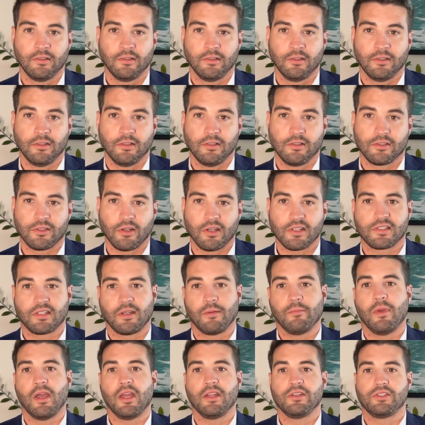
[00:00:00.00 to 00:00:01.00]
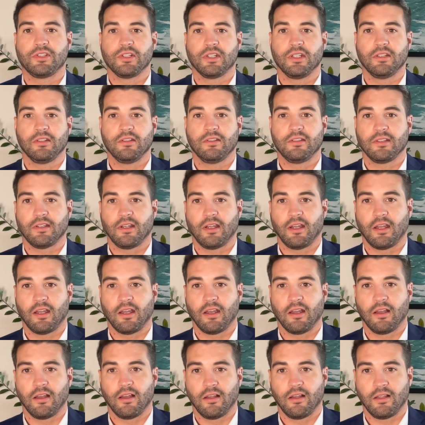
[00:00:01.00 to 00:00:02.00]
So as I mentioned,
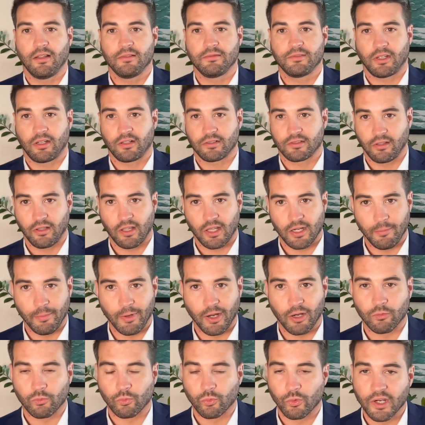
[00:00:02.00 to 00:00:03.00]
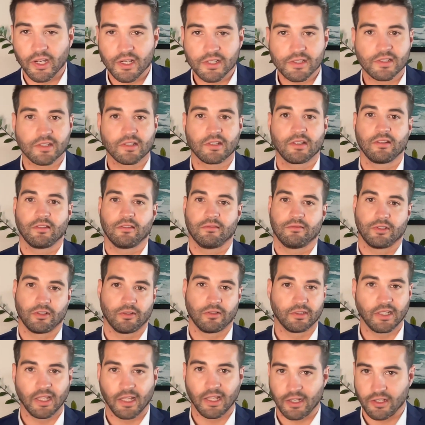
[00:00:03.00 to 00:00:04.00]
I talked a lot about risk
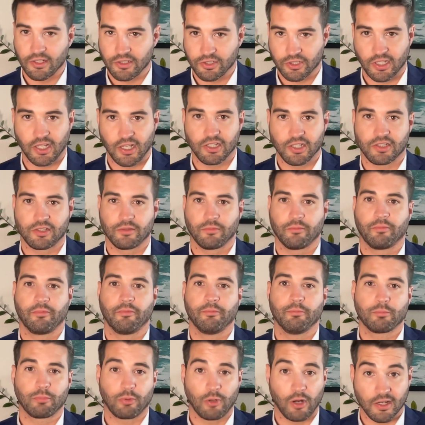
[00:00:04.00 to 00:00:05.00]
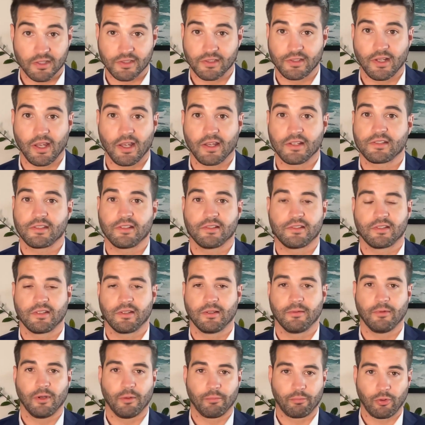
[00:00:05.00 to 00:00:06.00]
during that education process. It's
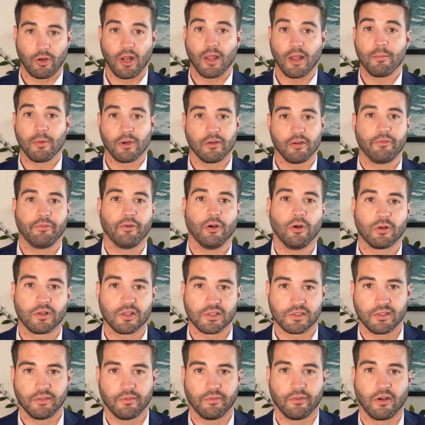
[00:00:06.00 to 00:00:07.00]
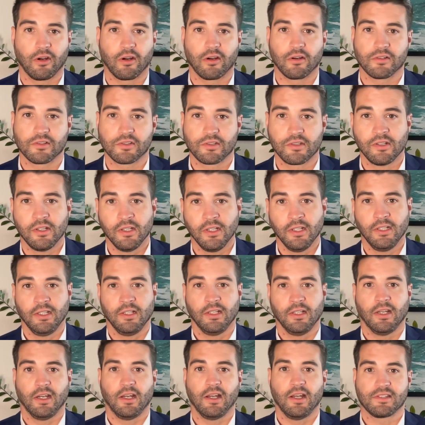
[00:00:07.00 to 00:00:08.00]
a primary focus of ours,
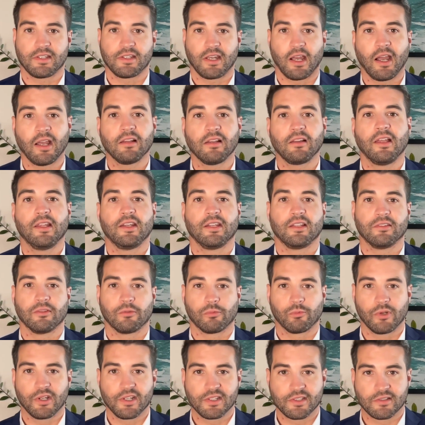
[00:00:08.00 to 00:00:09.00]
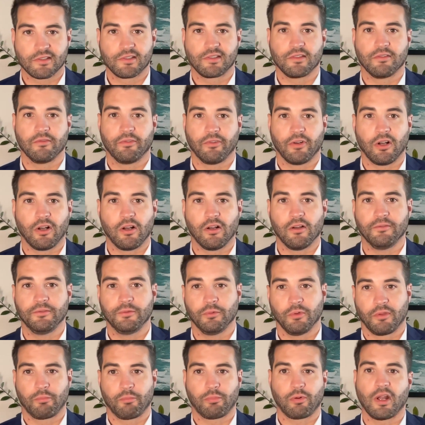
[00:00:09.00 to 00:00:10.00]
is highlighting the risks involved
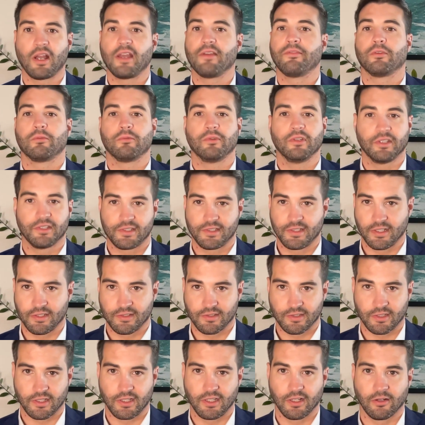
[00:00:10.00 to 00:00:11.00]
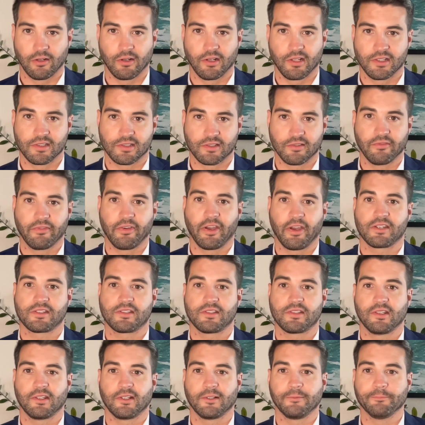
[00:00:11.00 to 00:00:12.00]
with private real estate securities investing.